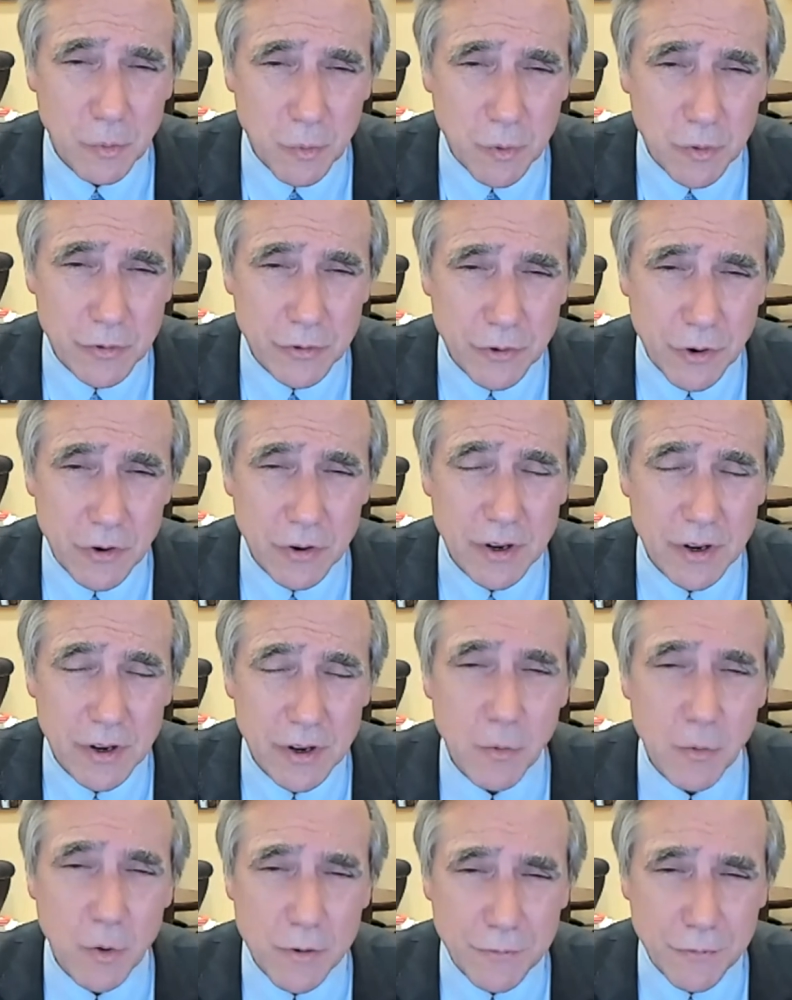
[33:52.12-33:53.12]
Certainly
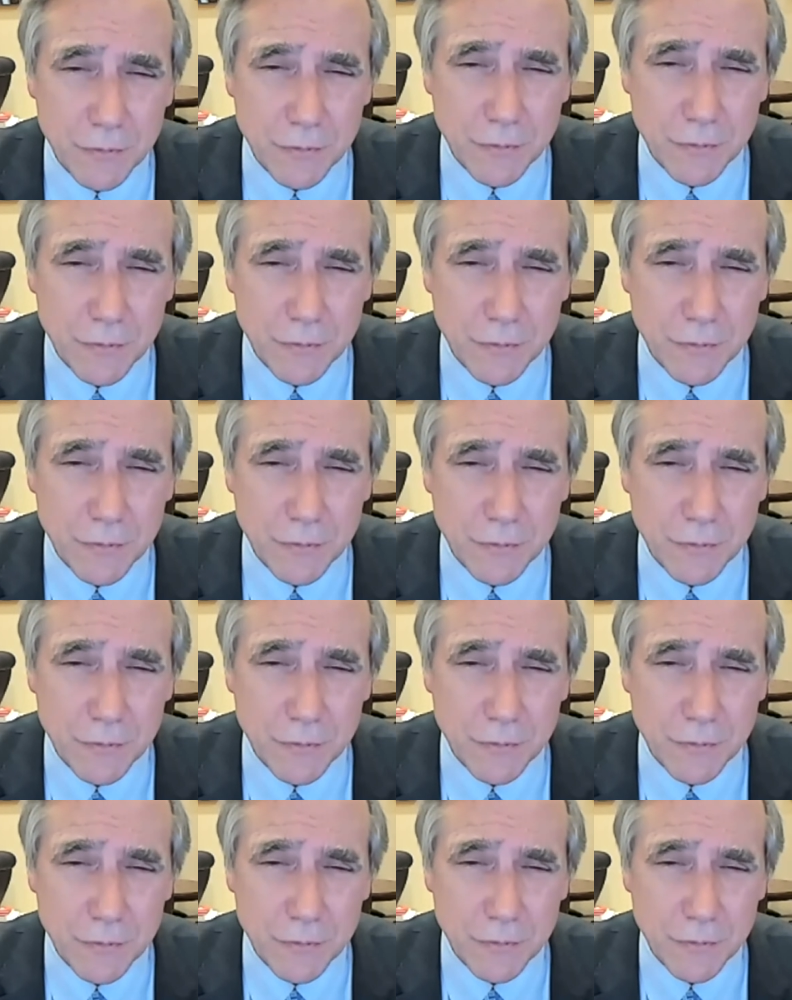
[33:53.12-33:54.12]
we're
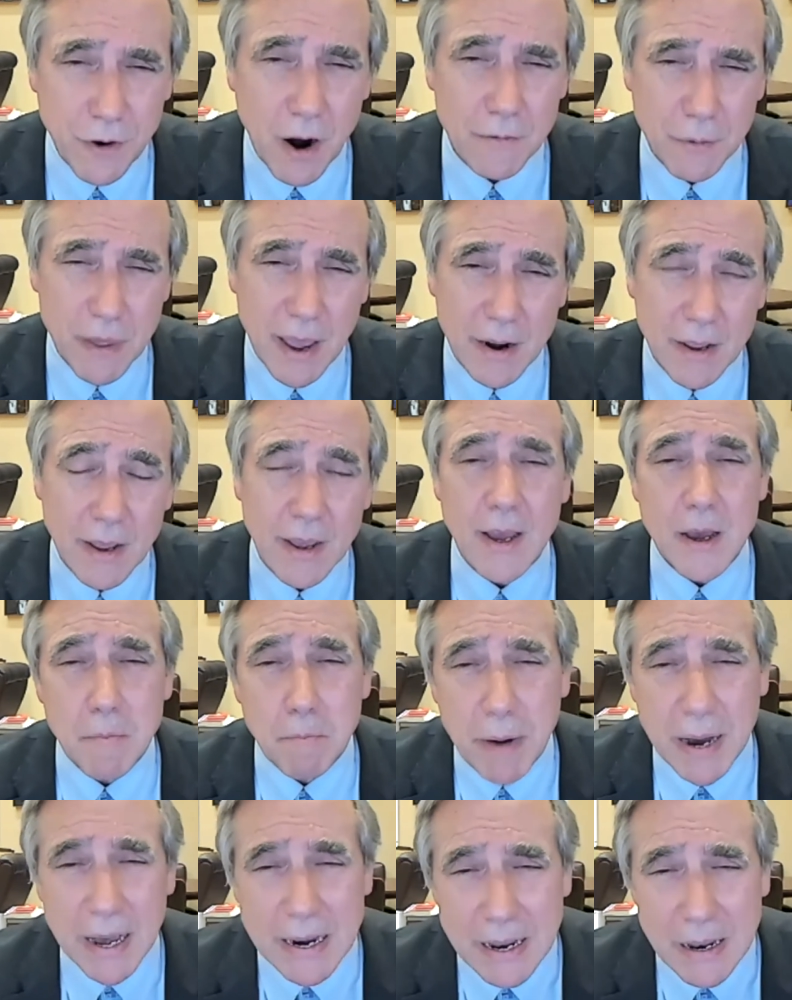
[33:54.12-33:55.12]
far from that,
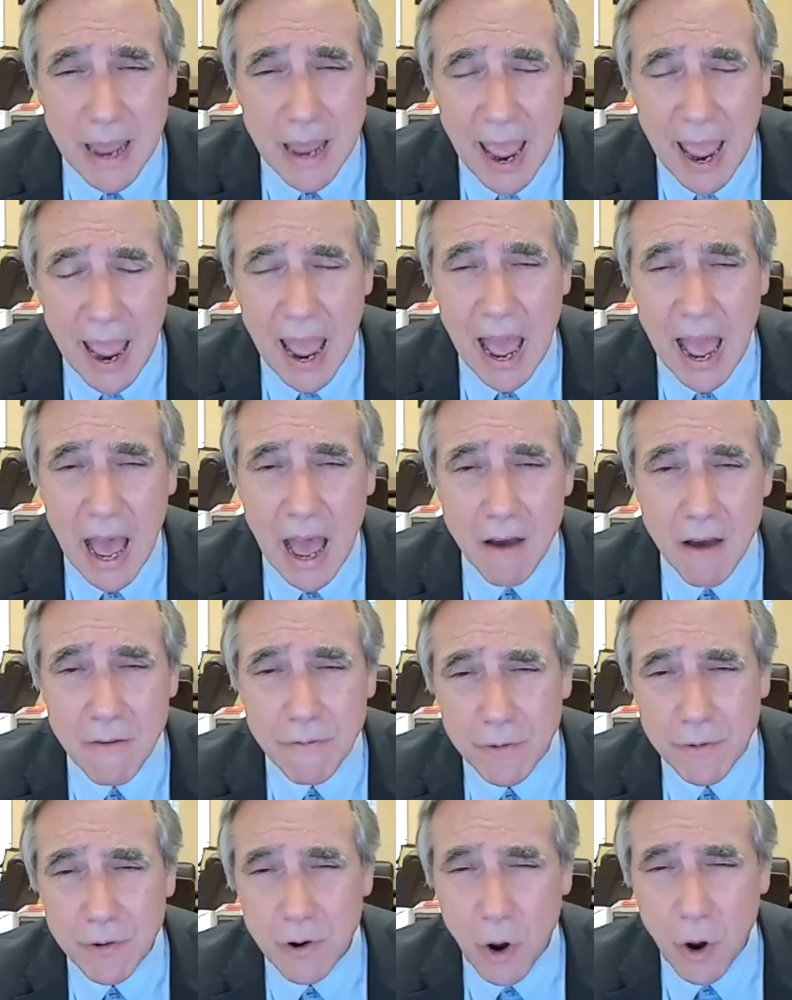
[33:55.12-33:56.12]
but
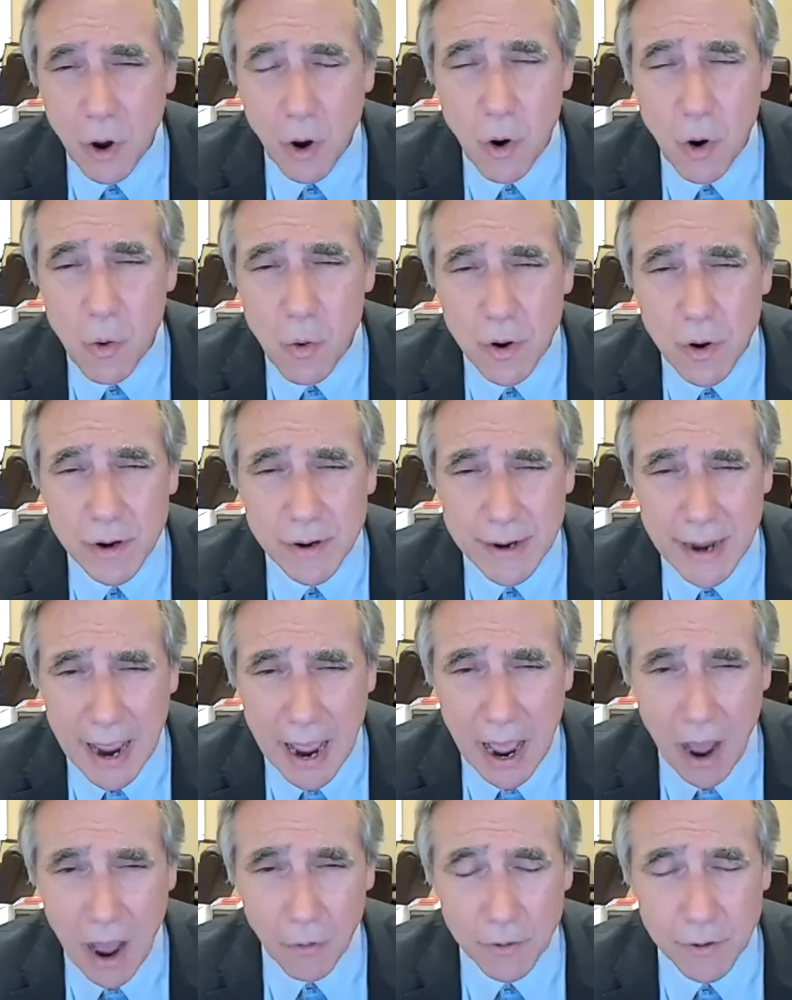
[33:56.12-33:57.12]
have
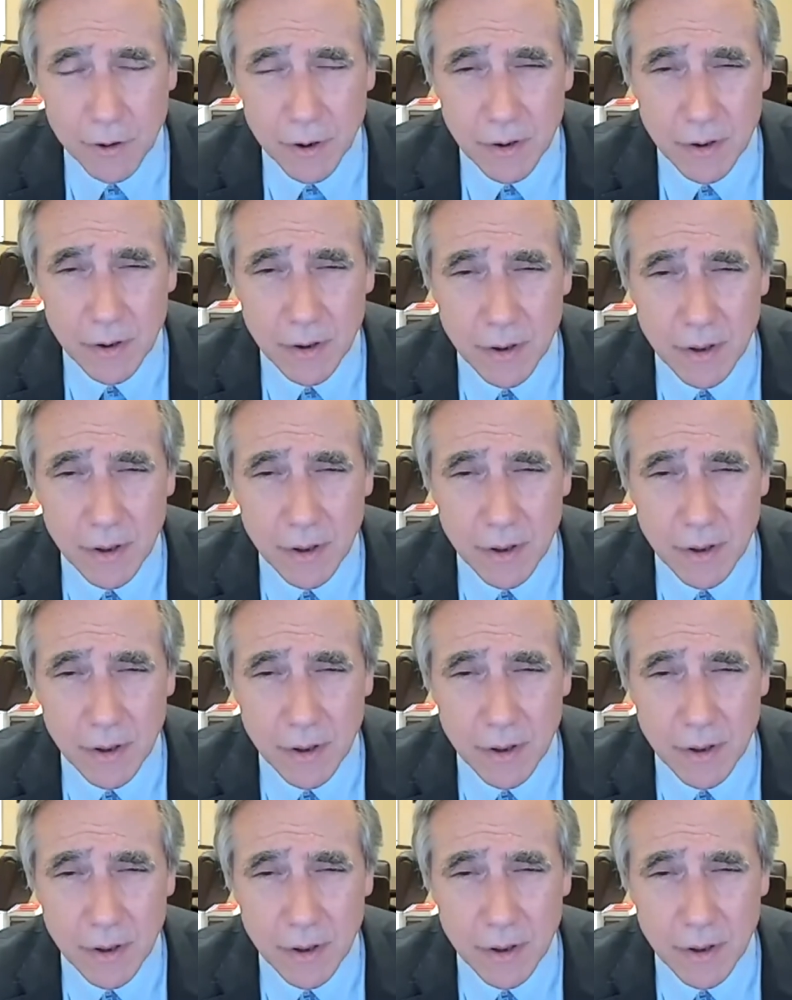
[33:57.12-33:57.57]
no doubt,